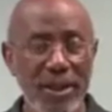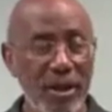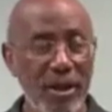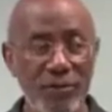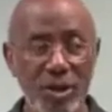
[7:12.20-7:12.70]

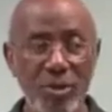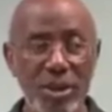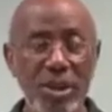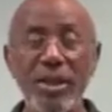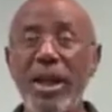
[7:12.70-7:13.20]
Now, if
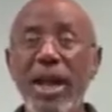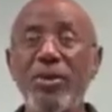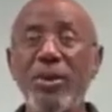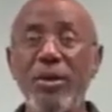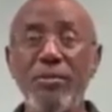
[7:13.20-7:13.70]
Superintendent
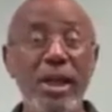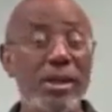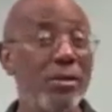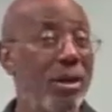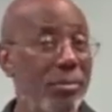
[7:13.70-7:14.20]
Hathorn makes
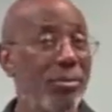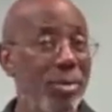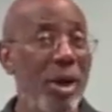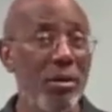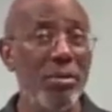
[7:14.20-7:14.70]

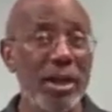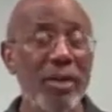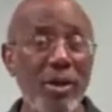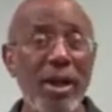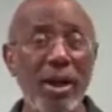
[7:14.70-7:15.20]
probably
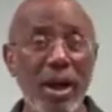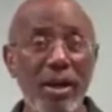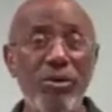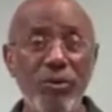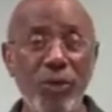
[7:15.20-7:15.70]
around
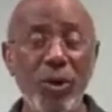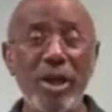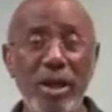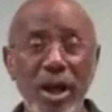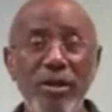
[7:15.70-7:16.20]
$140,000
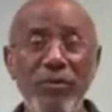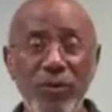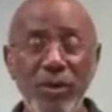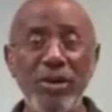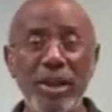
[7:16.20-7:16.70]
to
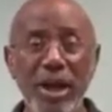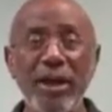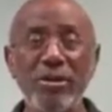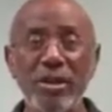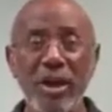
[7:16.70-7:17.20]

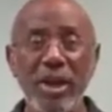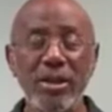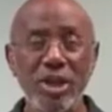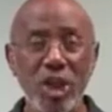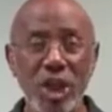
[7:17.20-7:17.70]

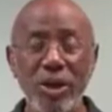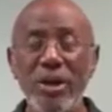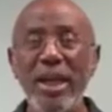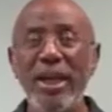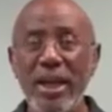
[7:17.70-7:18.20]
$150,000 a year
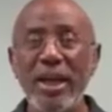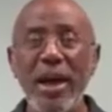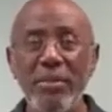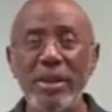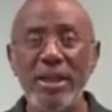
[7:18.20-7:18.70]
in
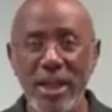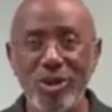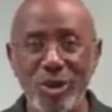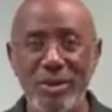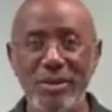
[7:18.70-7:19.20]

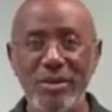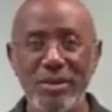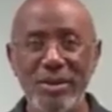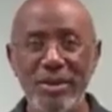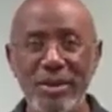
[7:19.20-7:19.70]
compensation.
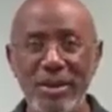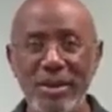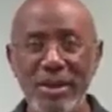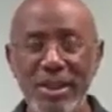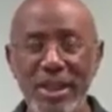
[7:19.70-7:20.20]

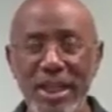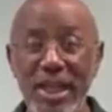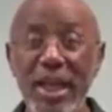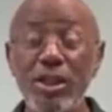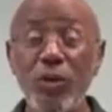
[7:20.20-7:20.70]

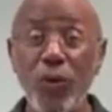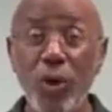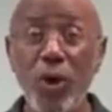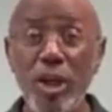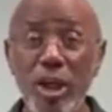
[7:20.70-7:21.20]
He has a
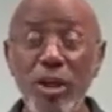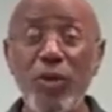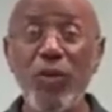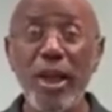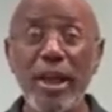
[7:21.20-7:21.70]

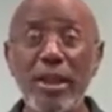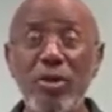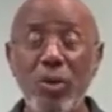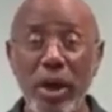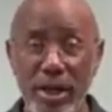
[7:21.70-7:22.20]
4-year failing
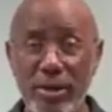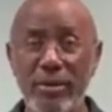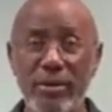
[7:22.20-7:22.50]
record.